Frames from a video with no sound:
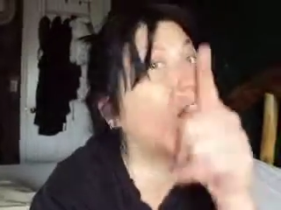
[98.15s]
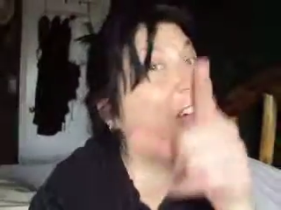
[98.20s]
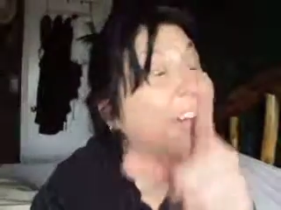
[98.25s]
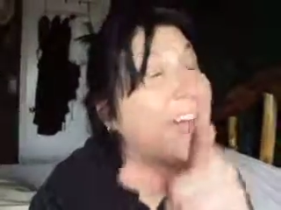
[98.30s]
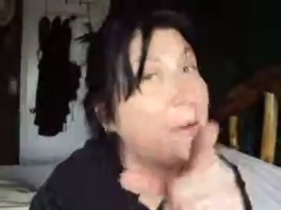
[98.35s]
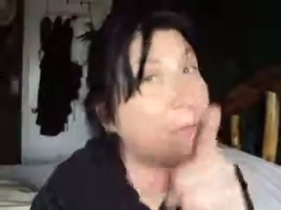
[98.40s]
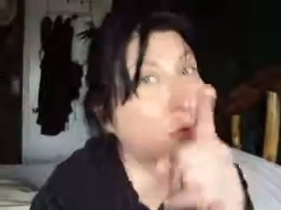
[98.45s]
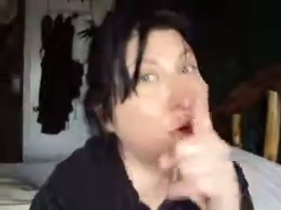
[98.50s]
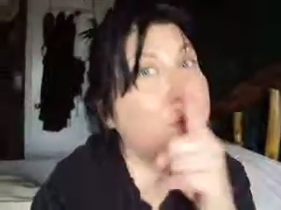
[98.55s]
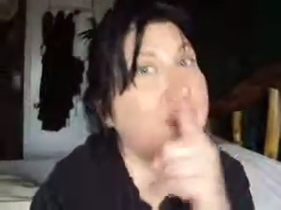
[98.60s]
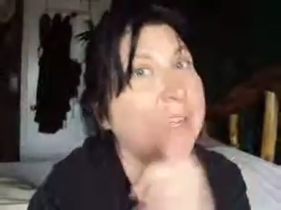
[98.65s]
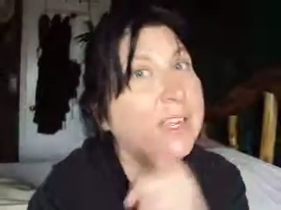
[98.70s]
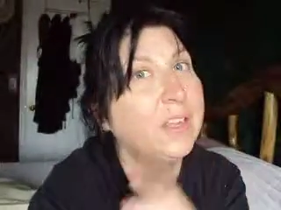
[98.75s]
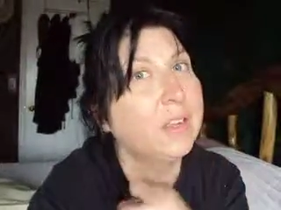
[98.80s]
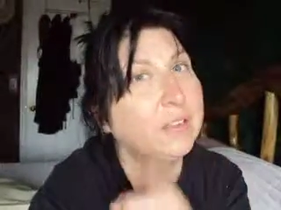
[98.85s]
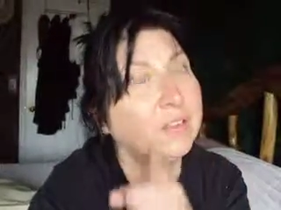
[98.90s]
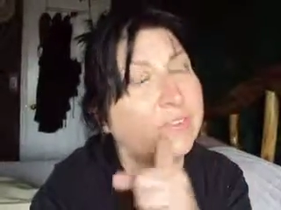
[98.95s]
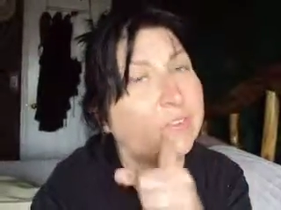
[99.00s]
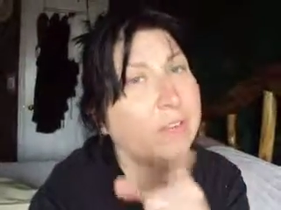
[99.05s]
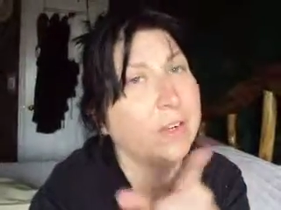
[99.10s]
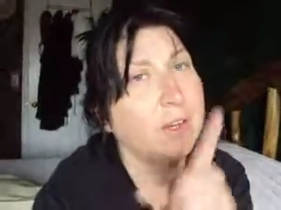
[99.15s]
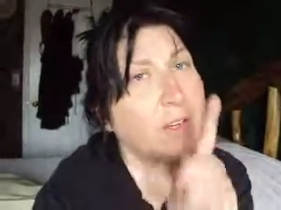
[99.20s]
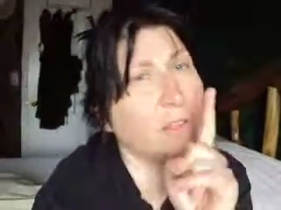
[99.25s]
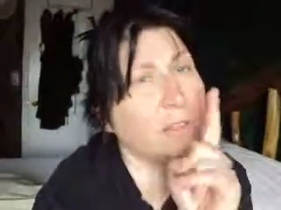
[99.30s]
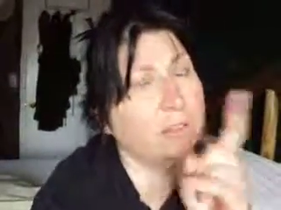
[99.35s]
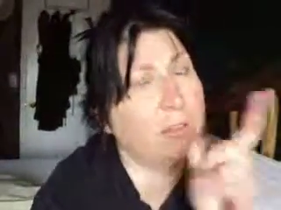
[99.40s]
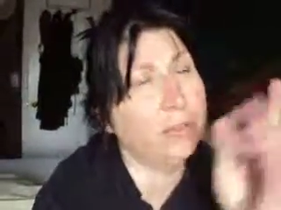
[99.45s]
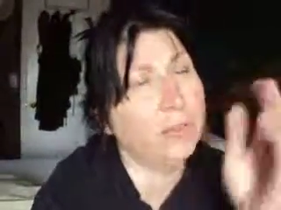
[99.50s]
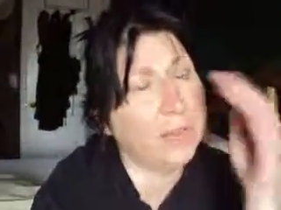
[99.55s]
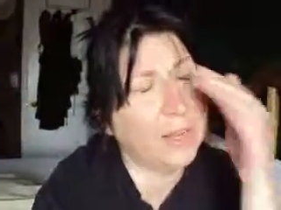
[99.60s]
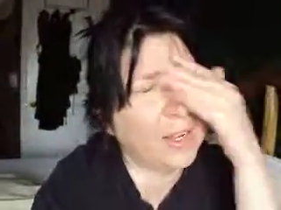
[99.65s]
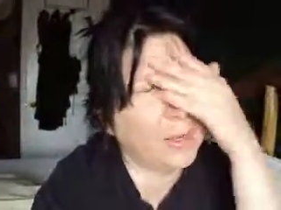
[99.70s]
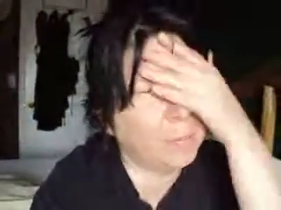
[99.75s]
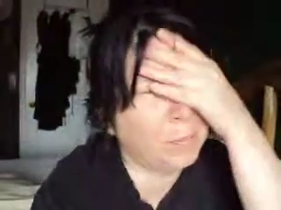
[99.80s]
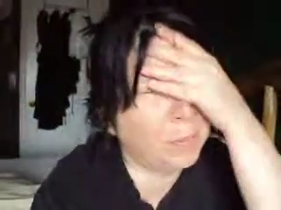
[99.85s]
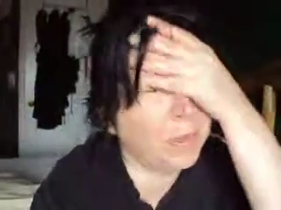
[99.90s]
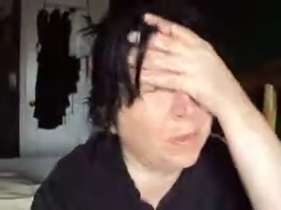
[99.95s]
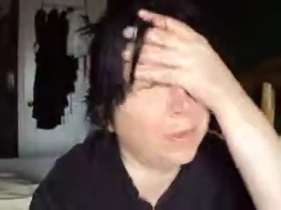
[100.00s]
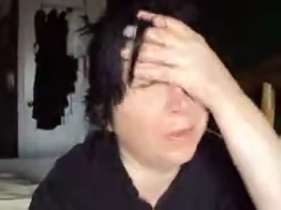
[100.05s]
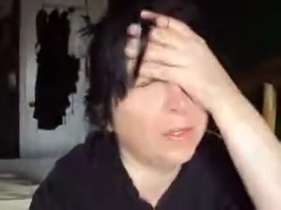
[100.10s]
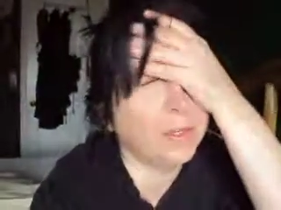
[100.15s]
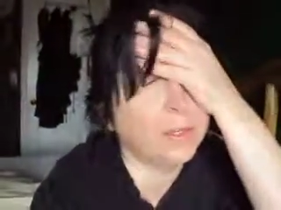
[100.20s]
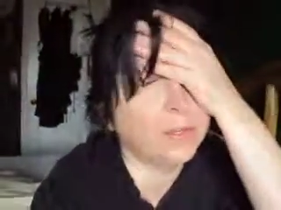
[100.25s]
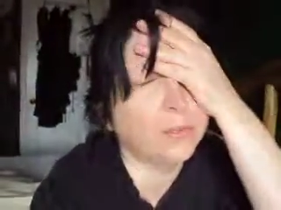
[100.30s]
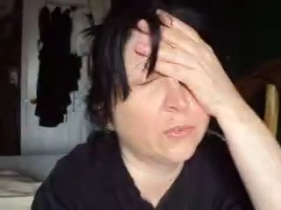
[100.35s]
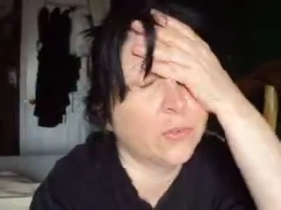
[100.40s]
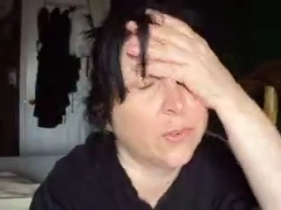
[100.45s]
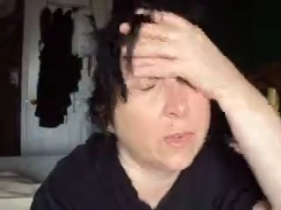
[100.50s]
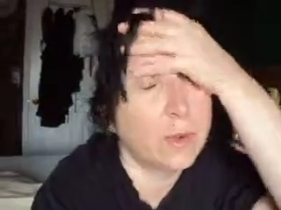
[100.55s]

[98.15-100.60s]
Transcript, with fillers: That will make it funny to Deb at least,